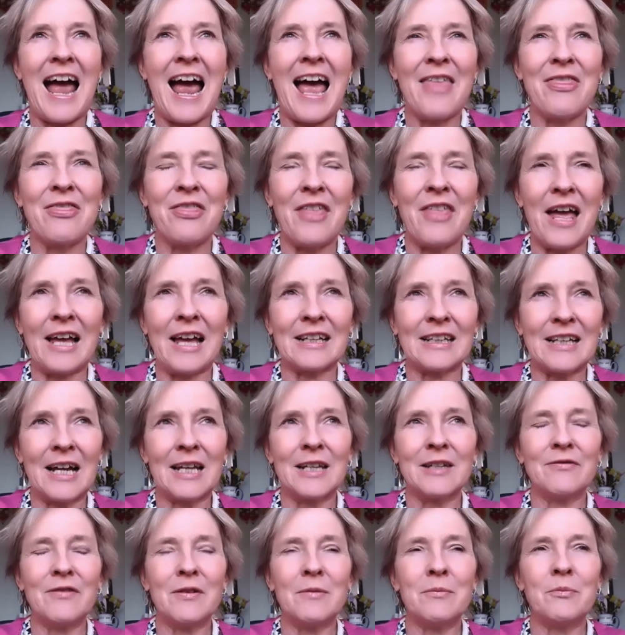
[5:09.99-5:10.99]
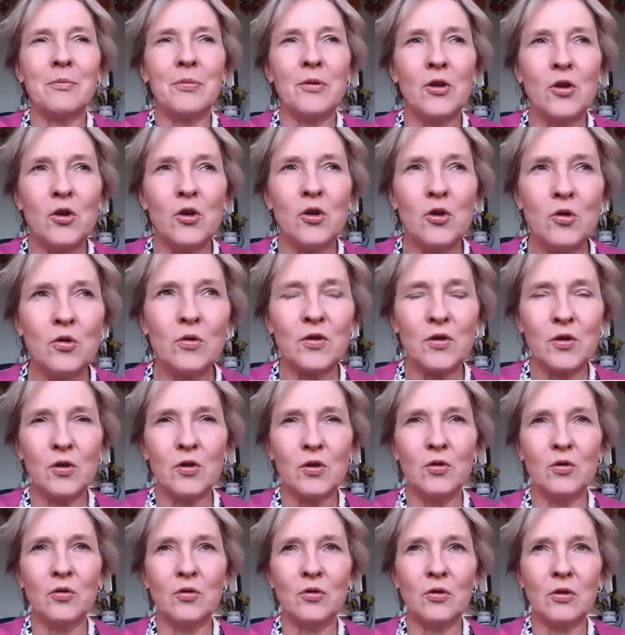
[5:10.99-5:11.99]
And that kind of imbues
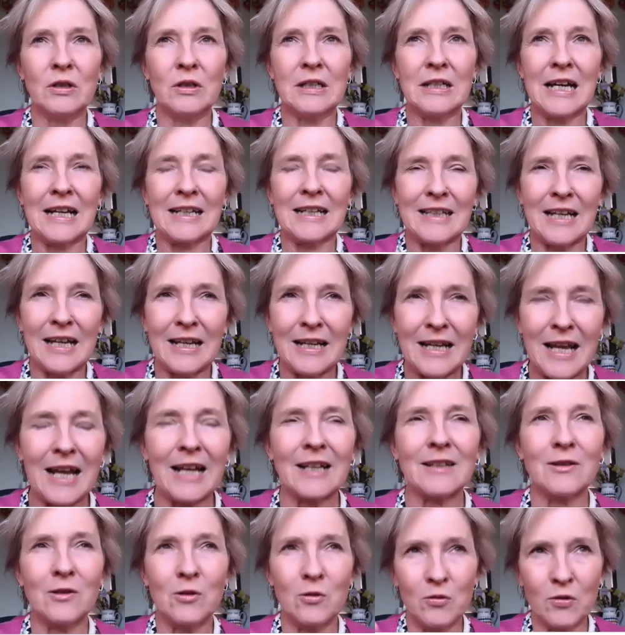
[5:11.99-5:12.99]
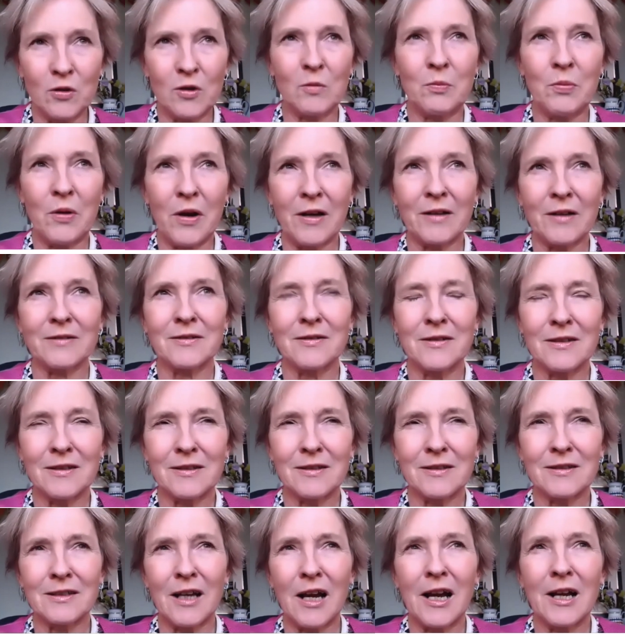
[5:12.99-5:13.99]
you and connects you to the person
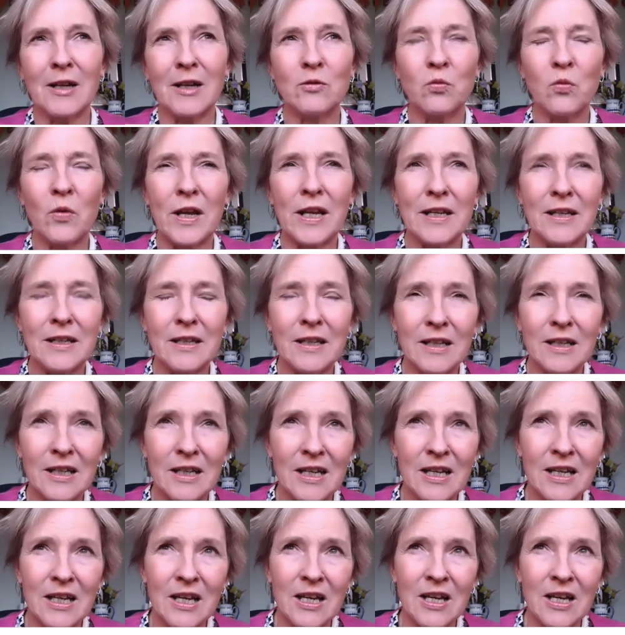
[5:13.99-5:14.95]
that's died when